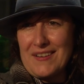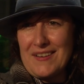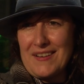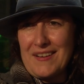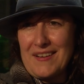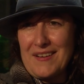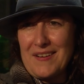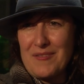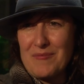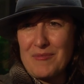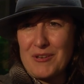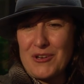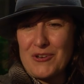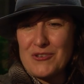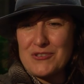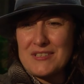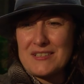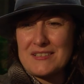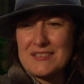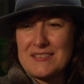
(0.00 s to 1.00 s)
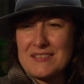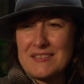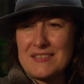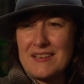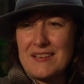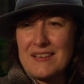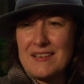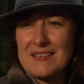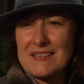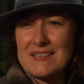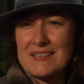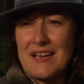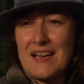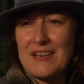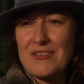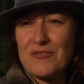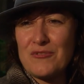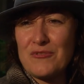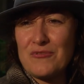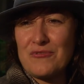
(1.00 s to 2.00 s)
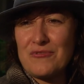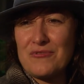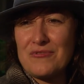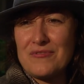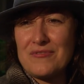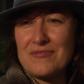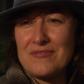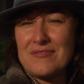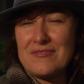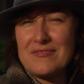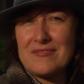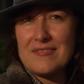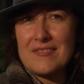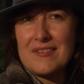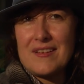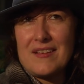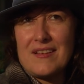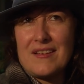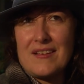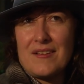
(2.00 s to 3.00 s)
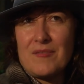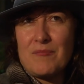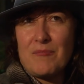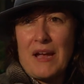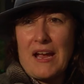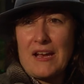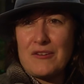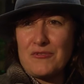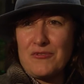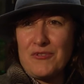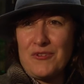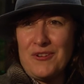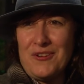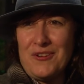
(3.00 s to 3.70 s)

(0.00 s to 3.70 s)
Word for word: uh, because it's it's kind of painful.